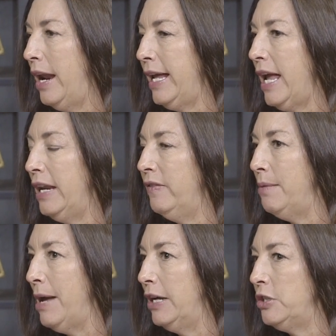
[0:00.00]
And I can't
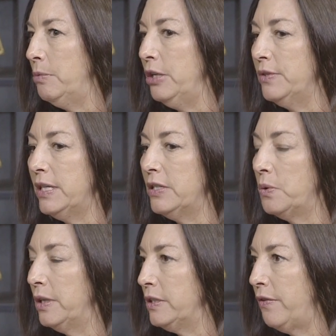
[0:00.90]
even imagine when you see
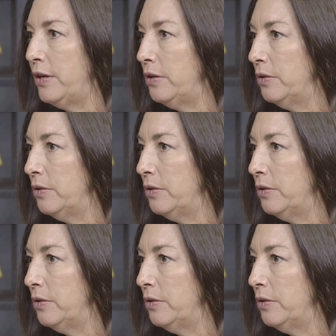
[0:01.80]
stories on the